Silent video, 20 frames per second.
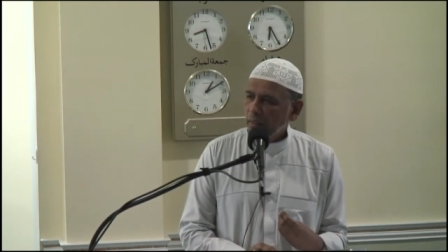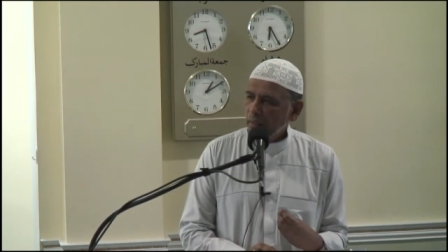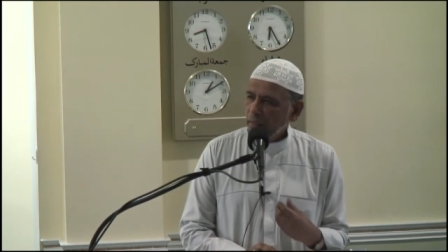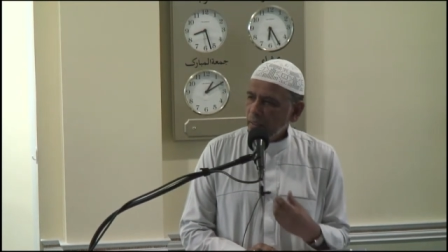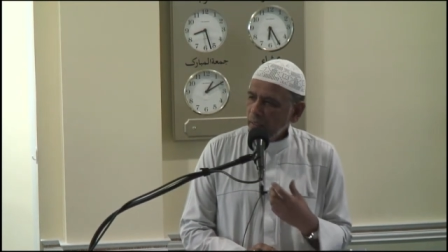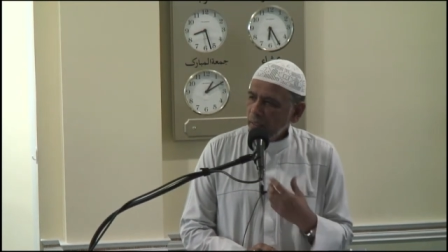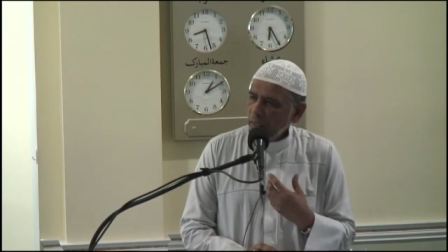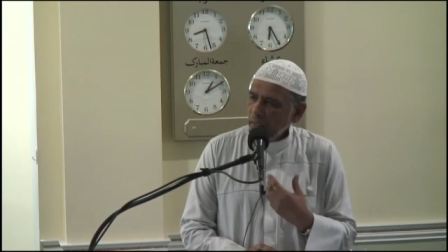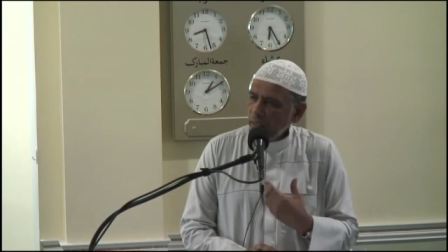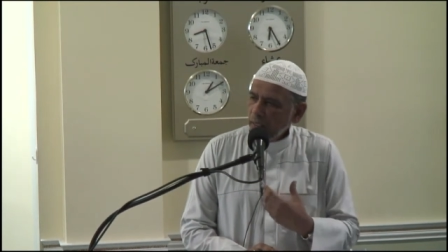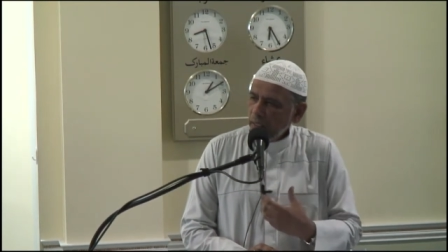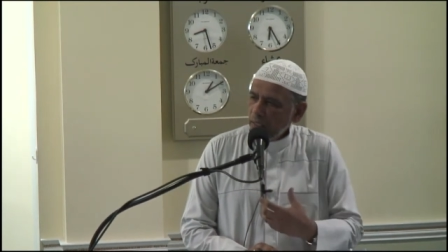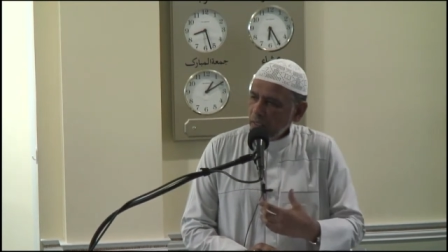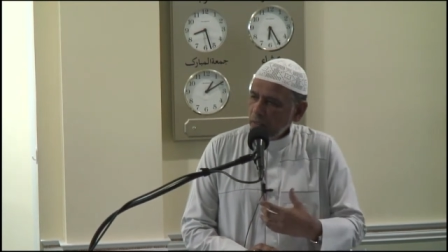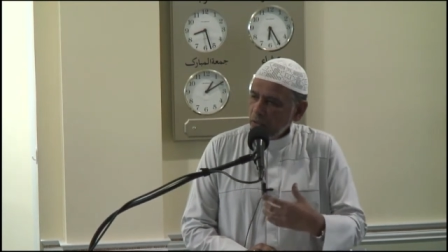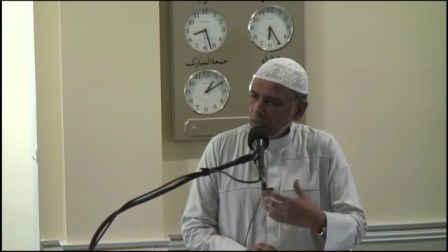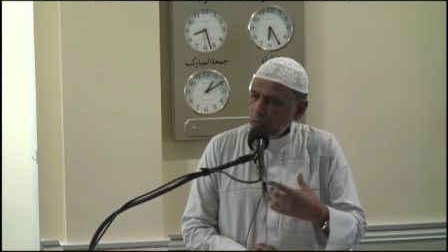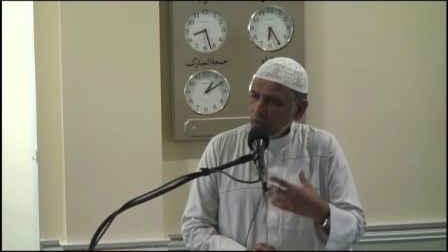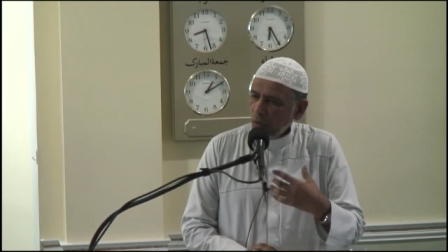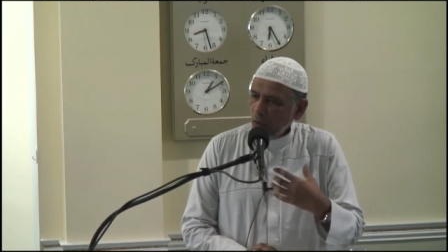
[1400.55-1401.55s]
he,
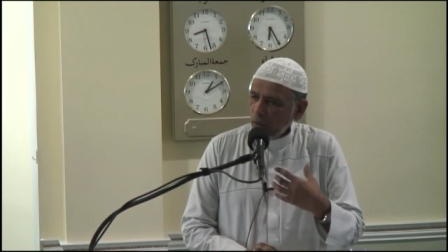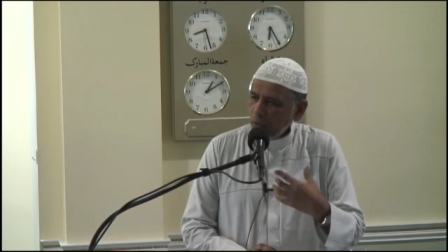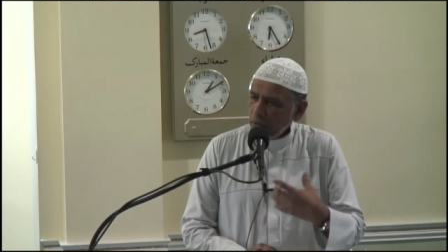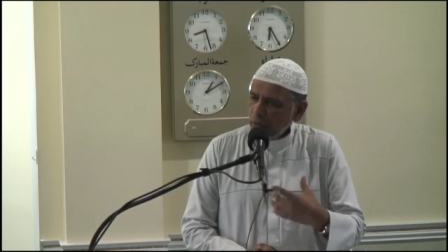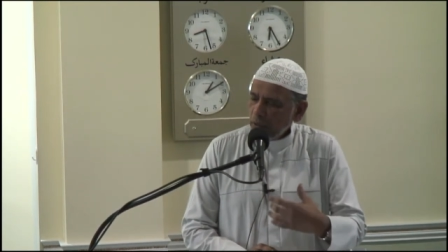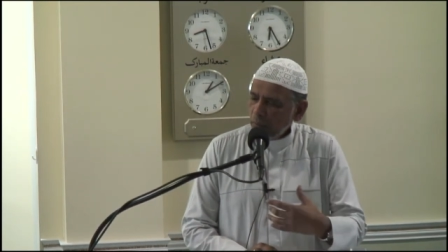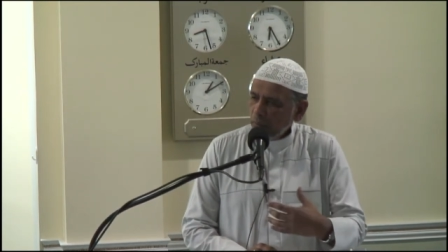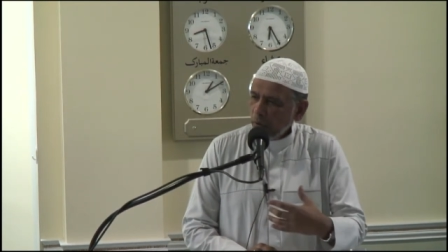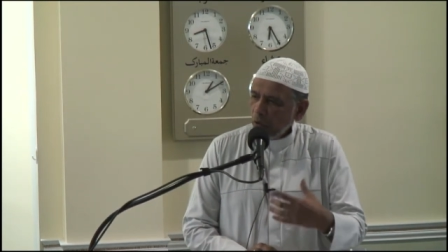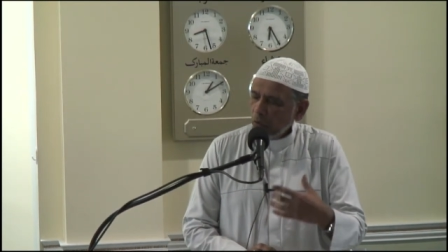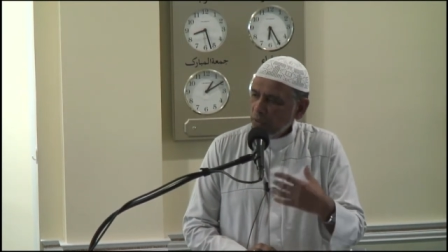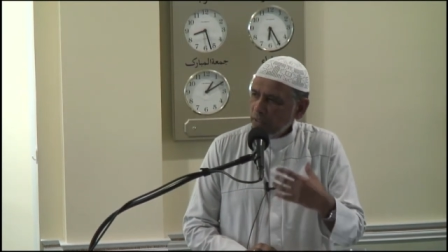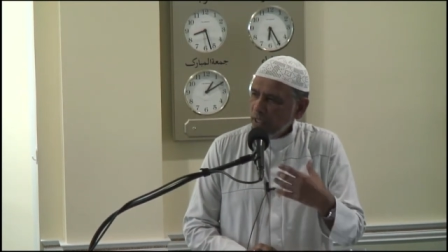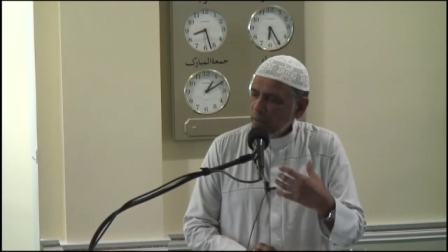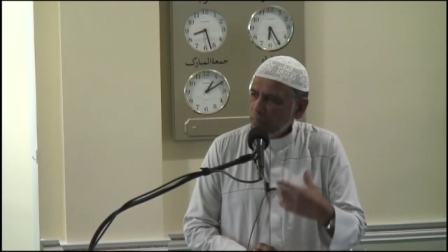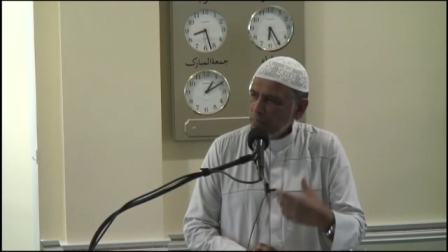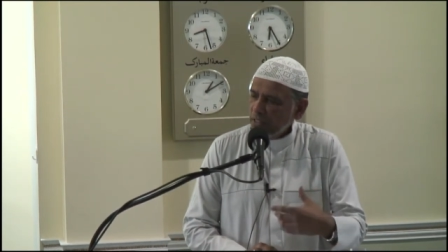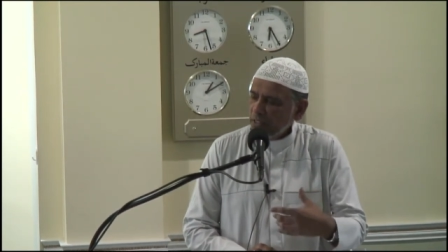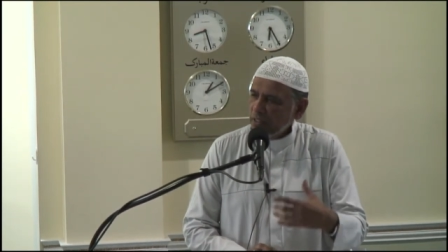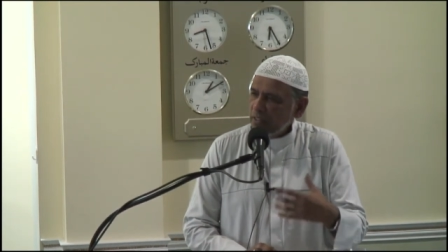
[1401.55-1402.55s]
he talked about
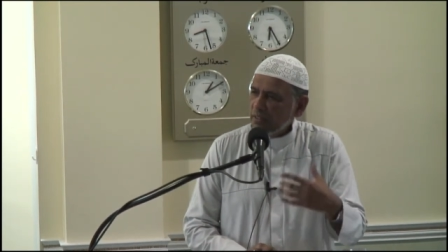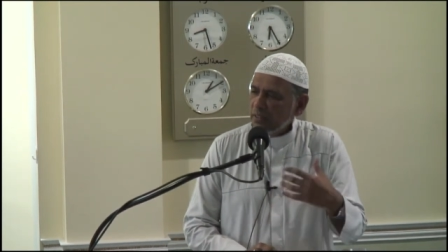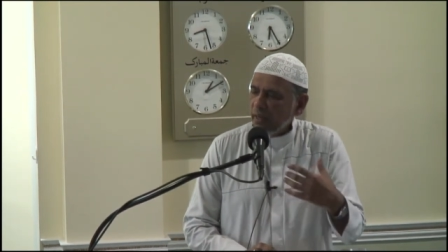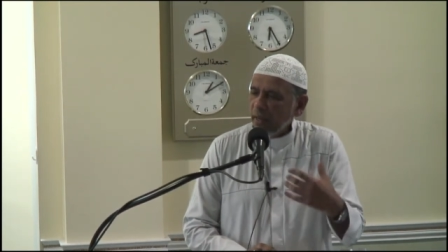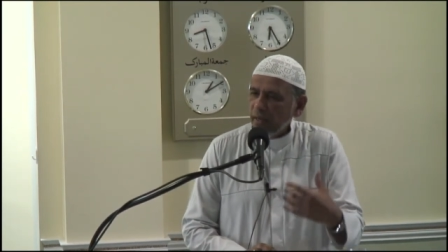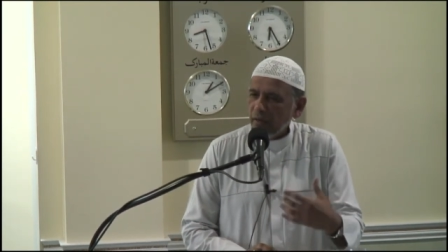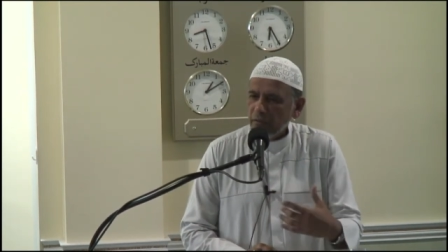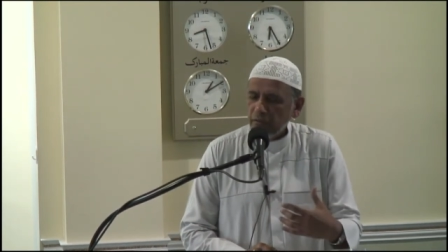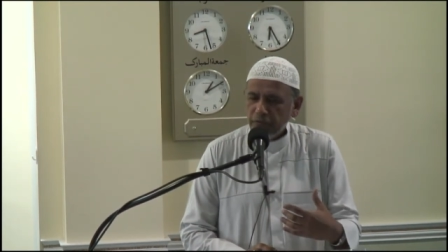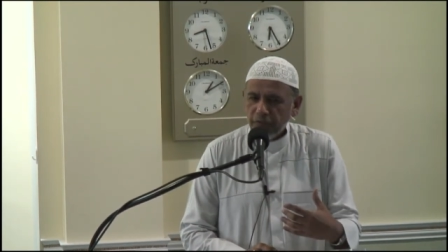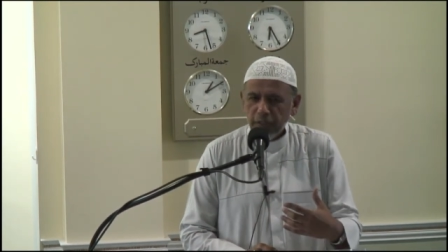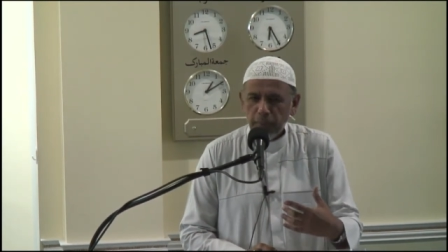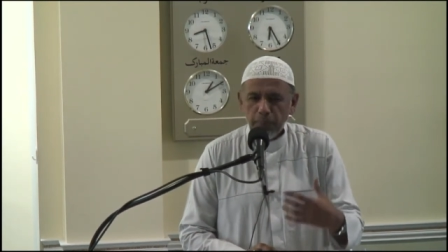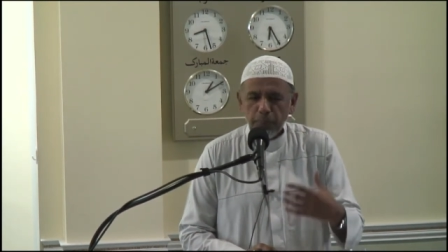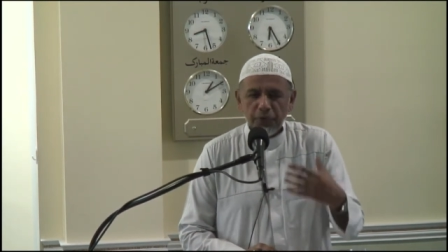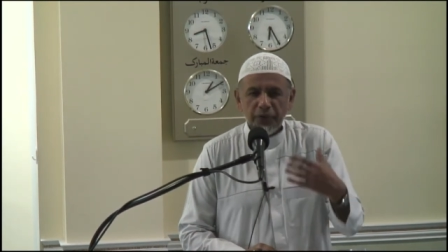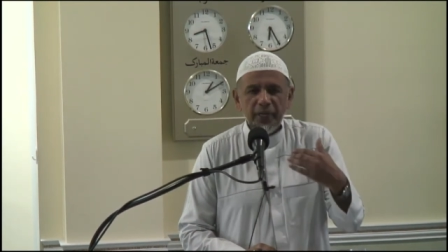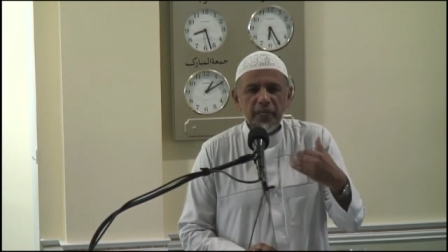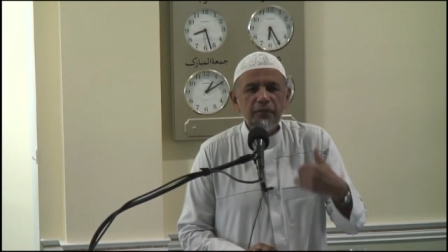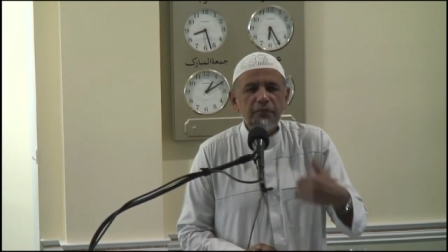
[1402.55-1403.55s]
himself, he
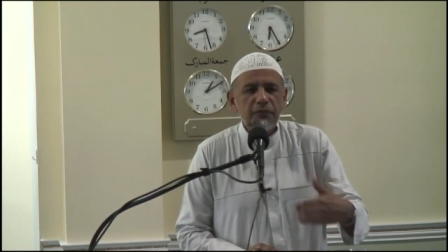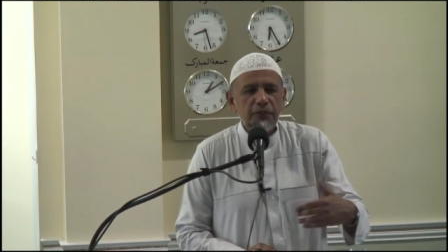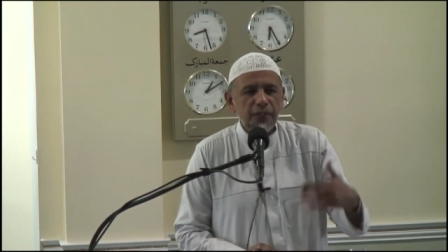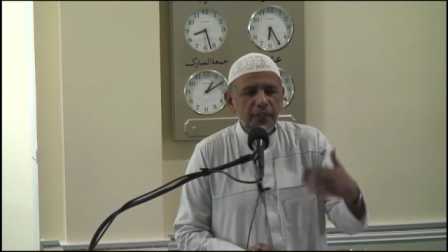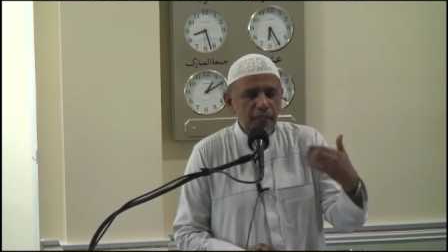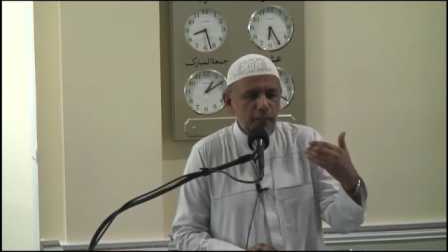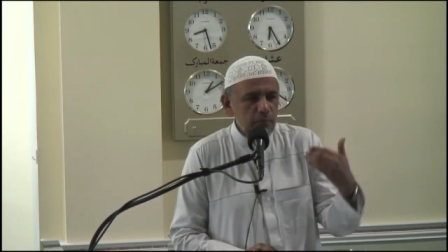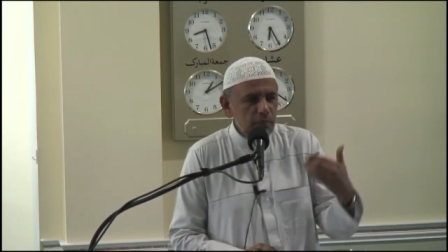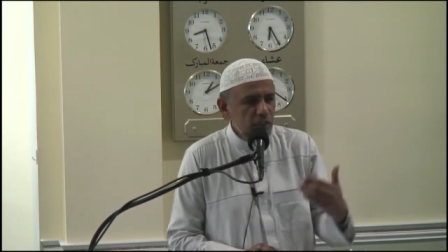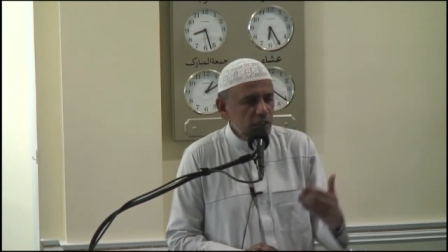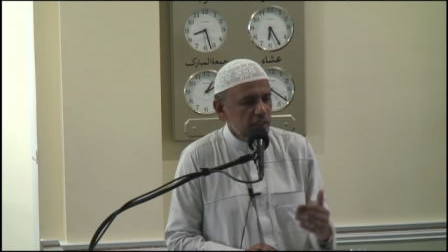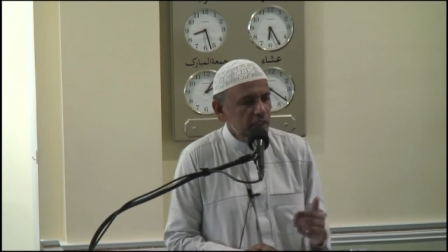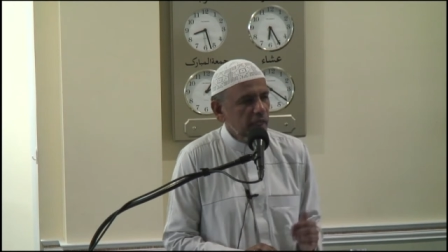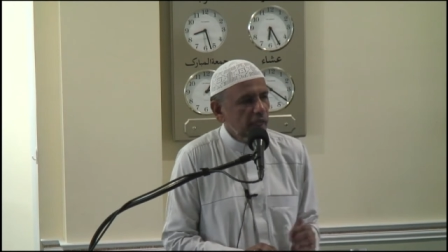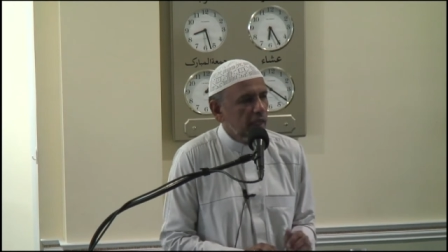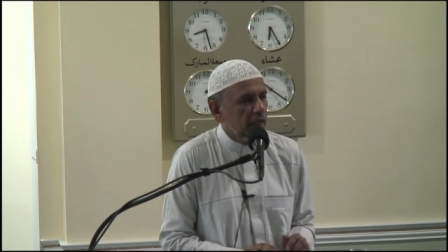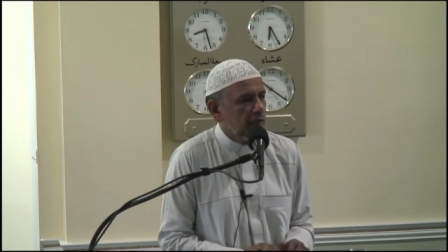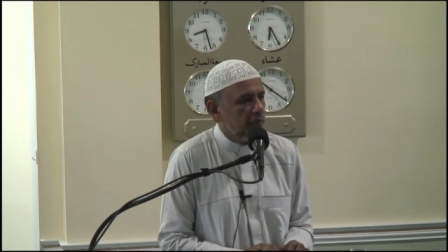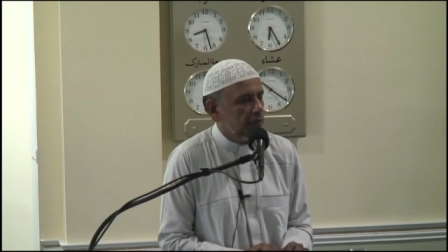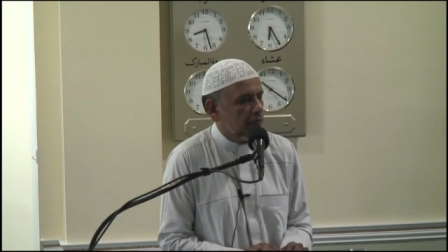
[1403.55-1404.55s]
prayed for
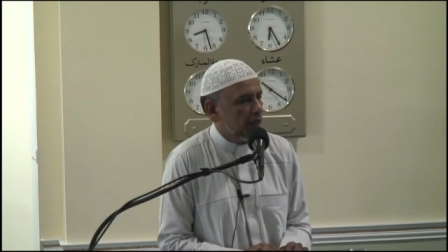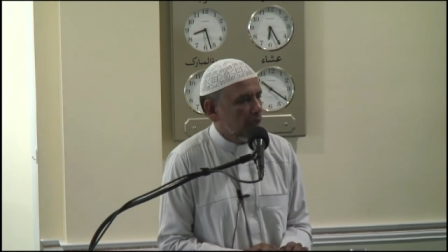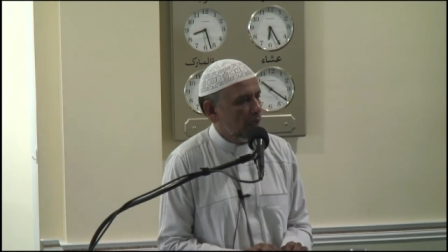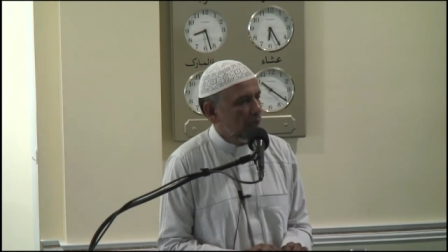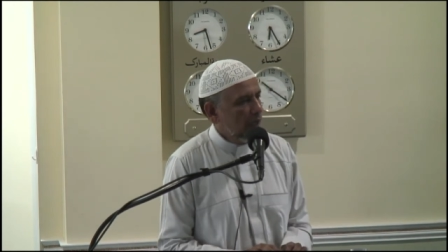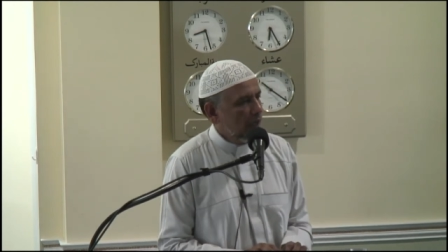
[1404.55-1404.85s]
himself.